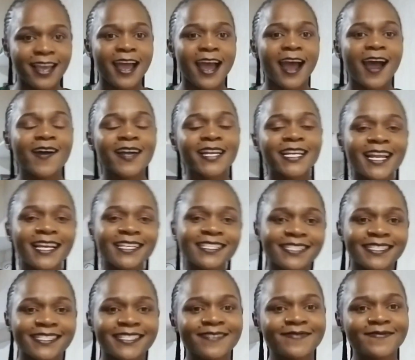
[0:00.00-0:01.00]
Our
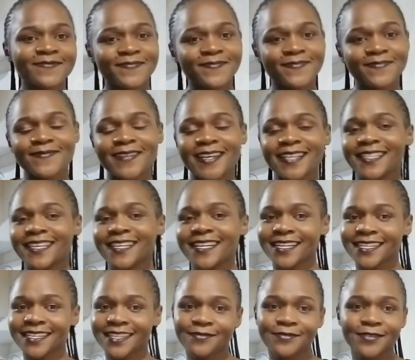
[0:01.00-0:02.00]
last tip, and then
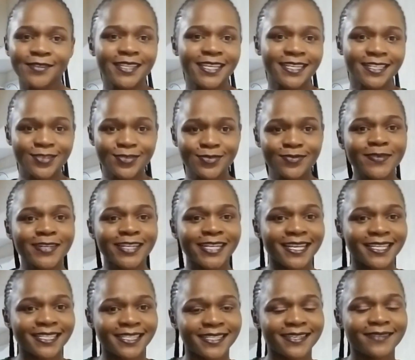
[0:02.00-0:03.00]
I'll give you the 2
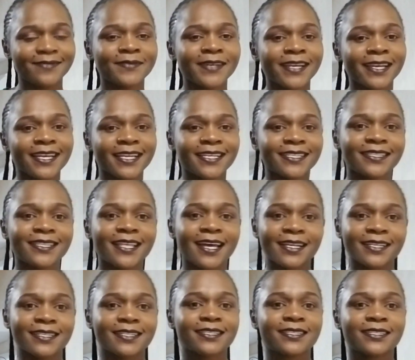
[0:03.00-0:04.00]
bonus tips, is
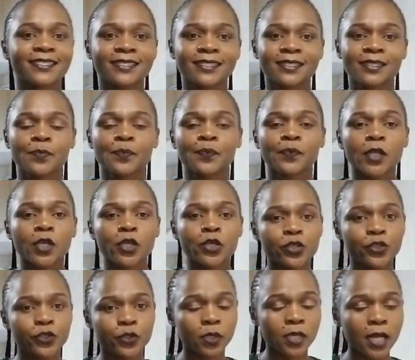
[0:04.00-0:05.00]
that
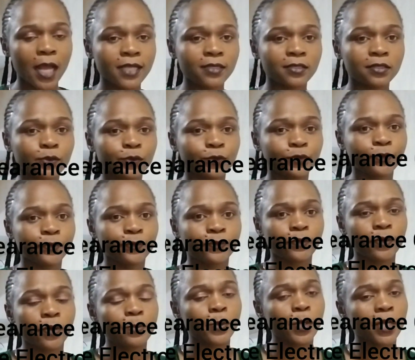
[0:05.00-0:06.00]
you should ask
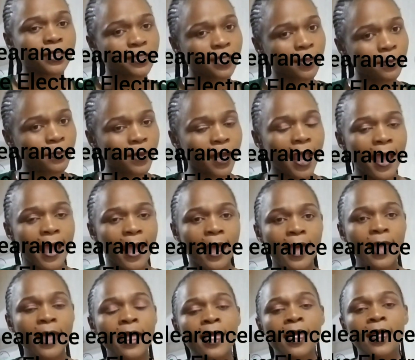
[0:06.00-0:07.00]
from your supplier
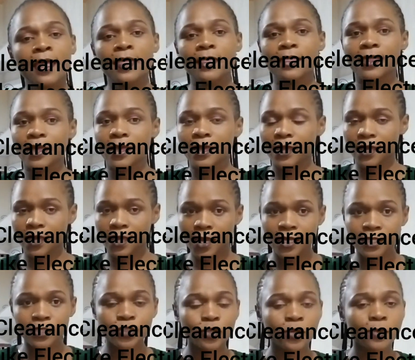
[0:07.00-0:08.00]
the
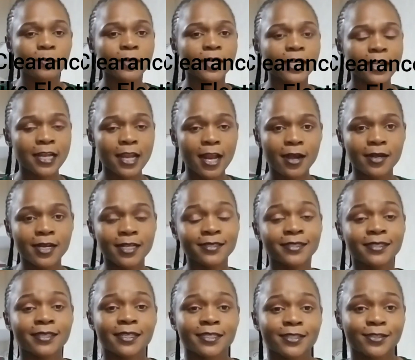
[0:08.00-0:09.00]
custom
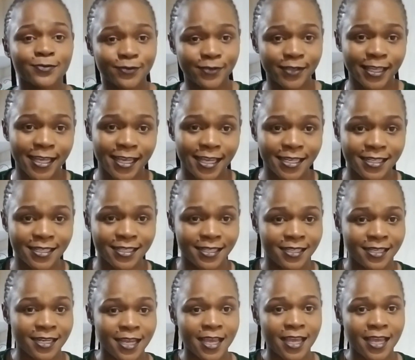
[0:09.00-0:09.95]
clearance certificate.